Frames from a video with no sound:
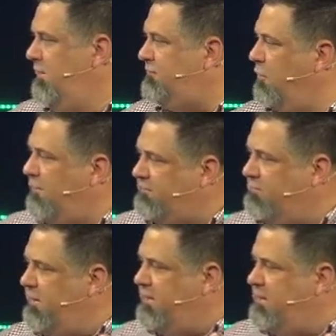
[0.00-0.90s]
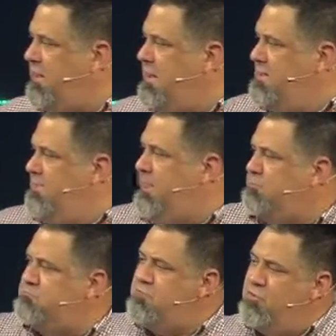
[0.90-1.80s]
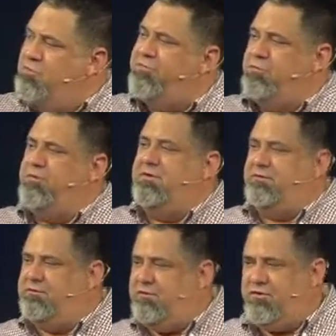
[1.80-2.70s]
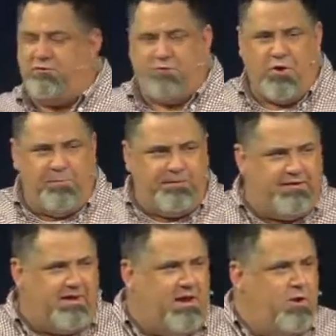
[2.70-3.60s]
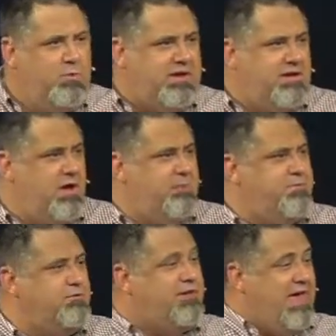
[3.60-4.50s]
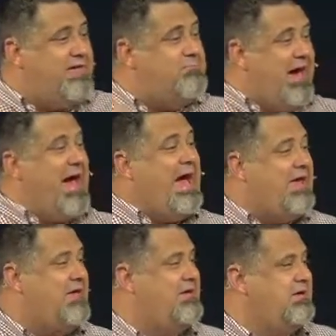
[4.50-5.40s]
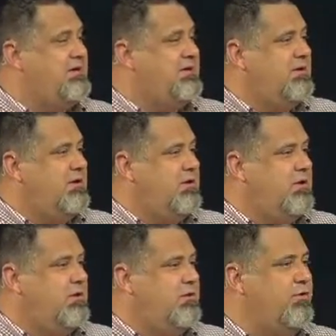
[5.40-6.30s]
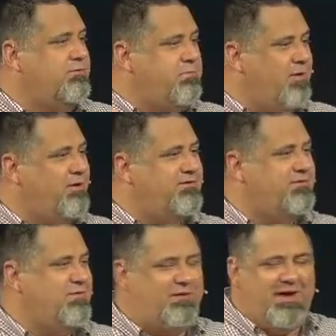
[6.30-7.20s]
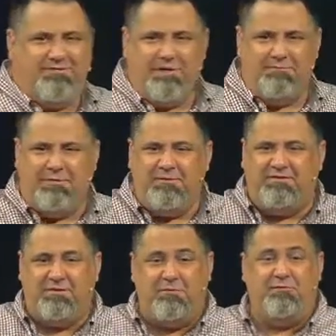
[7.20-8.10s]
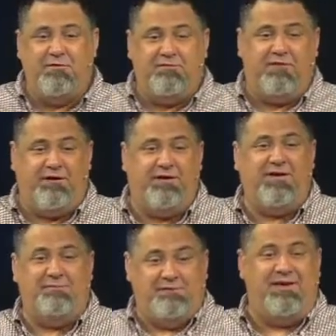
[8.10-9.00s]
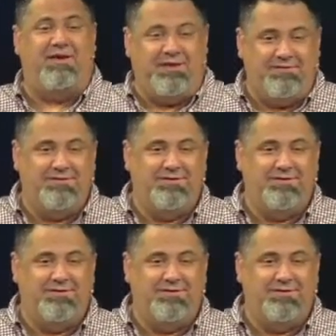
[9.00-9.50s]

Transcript: And so, as we move through this series, we're hoping that we can help you take back those parts of your life that maybe some of you felt like have been taken.